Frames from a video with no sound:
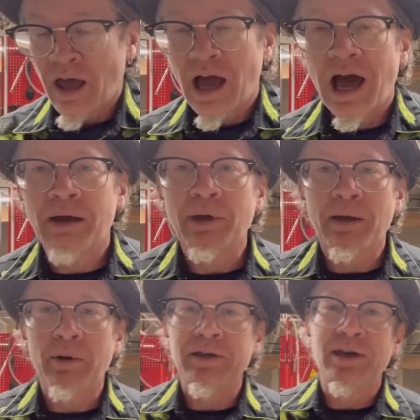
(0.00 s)
I'm
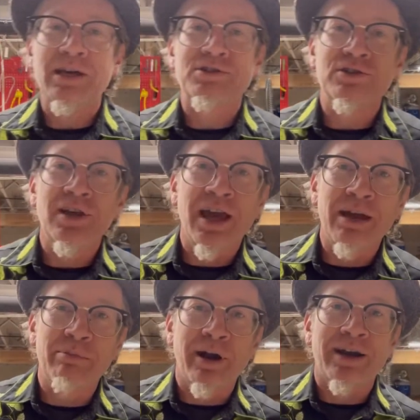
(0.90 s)
ambidextrous egg
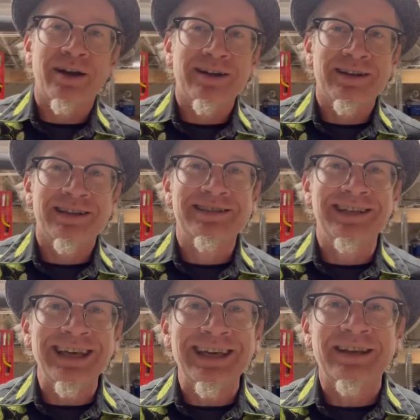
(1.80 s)
breaker. It's
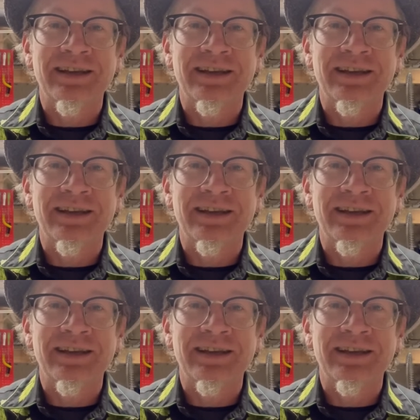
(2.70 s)
neat.